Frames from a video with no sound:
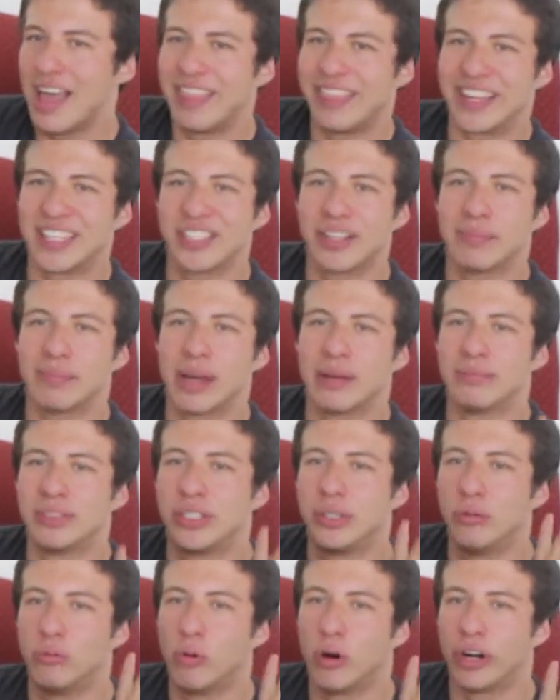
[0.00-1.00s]
that
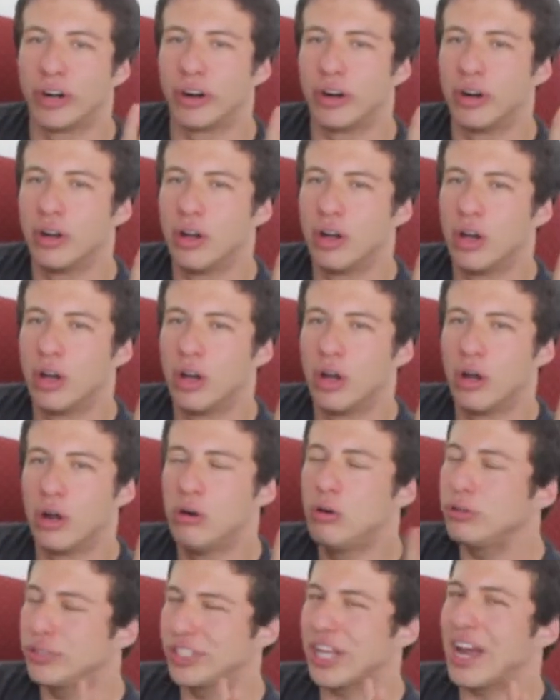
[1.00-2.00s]
sometimes you wonder,
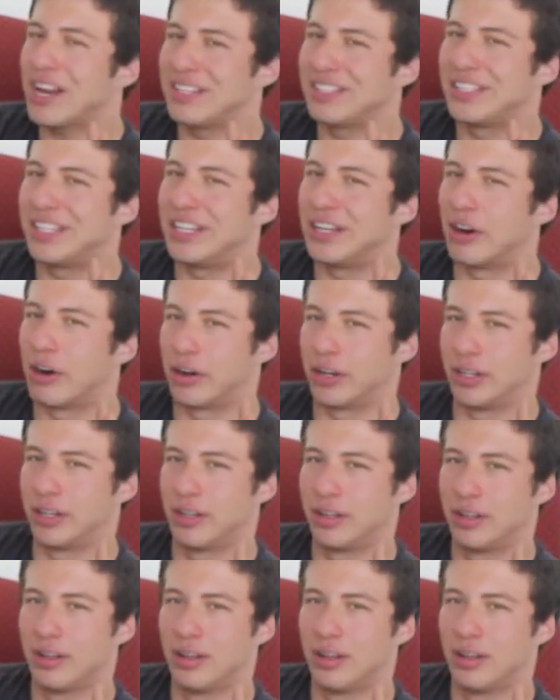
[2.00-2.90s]
whose side is he on?